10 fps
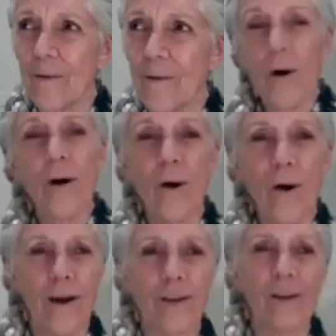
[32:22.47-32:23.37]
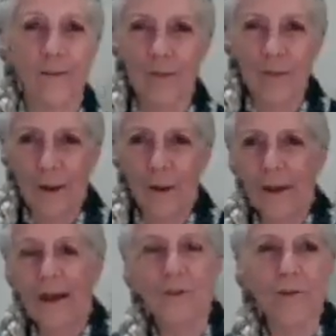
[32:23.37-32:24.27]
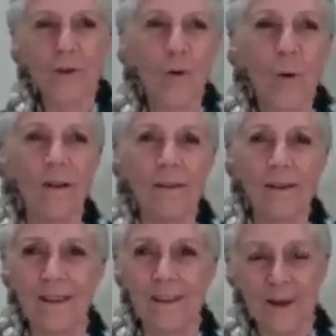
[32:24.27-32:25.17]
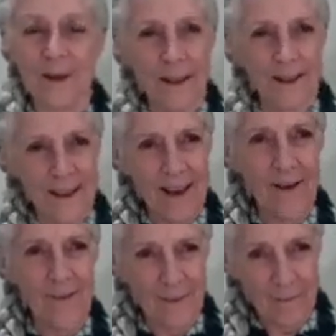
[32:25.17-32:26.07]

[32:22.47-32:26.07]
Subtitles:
work on developing a certain quality that we'd like to have.